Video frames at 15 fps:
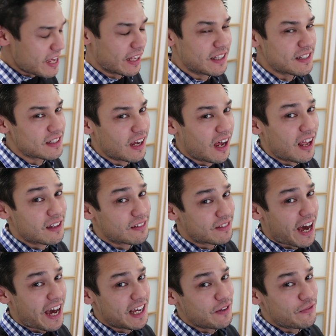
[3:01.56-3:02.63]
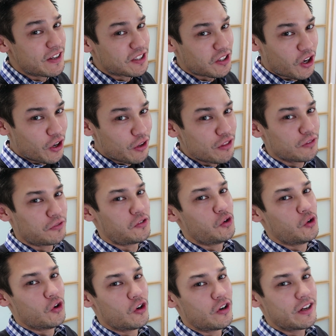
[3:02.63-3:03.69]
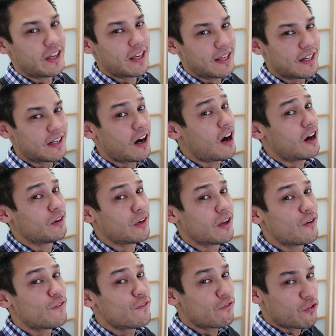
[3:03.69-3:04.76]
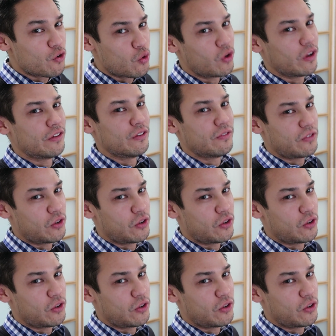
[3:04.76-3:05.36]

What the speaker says: is that if it's on the floor, it can't fall on the